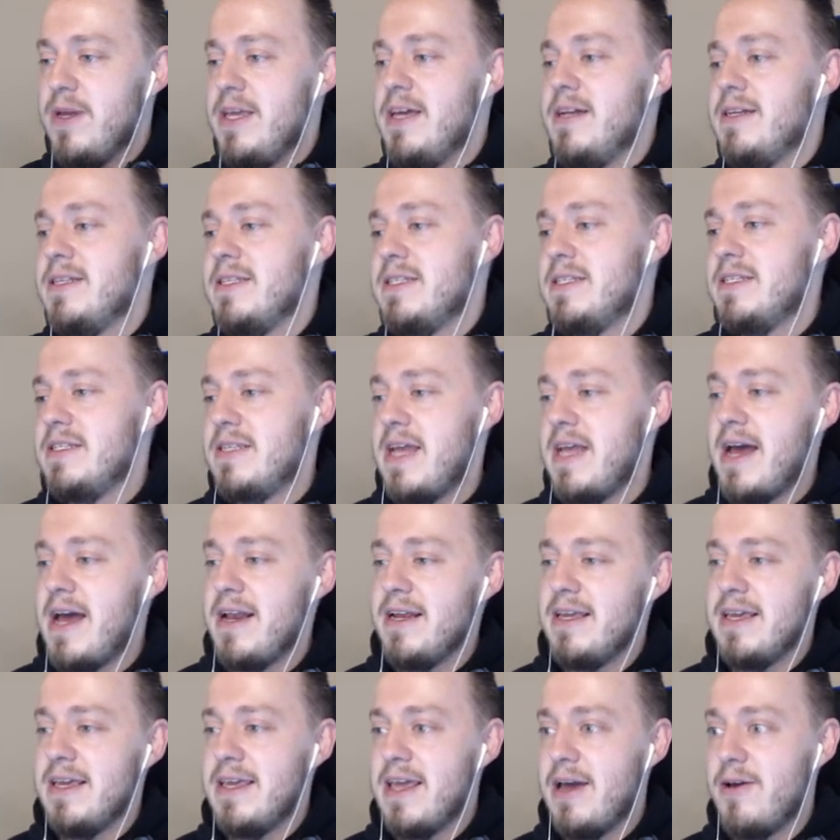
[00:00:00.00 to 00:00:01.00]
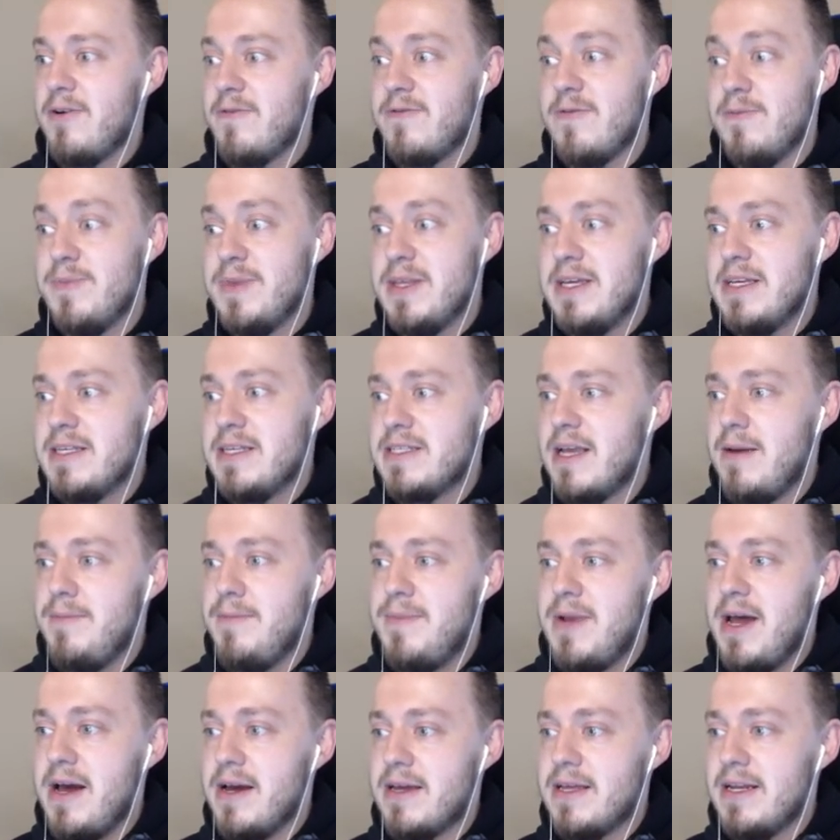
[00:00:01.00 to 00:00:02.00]
we get a static encounter from this,
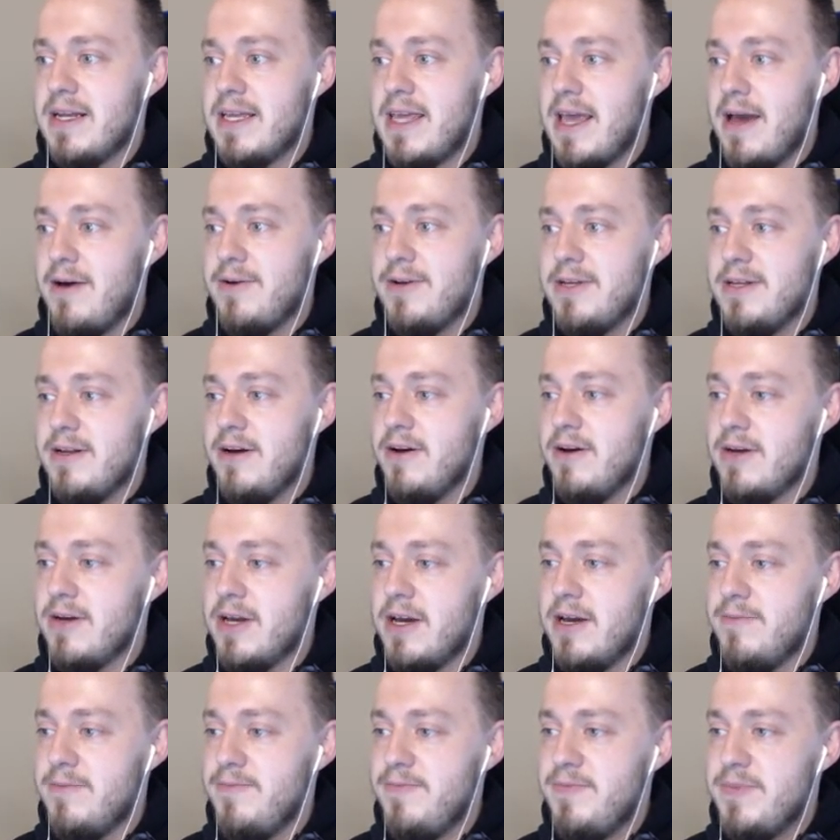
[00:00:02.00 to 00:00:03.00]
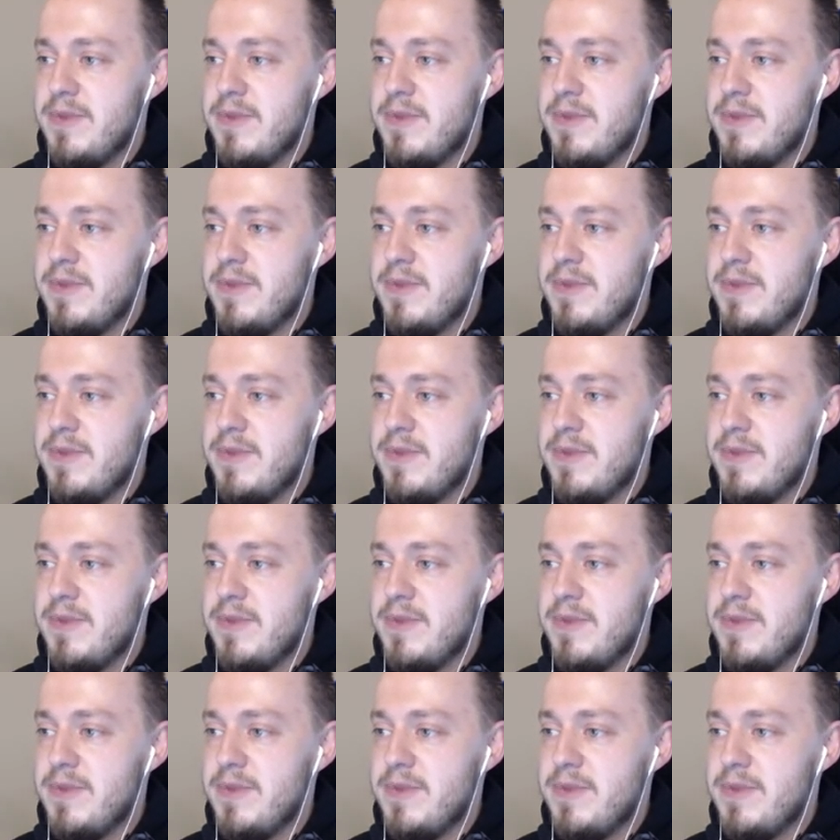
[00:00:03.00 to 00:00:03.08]
I'm not gonna count it. Okay.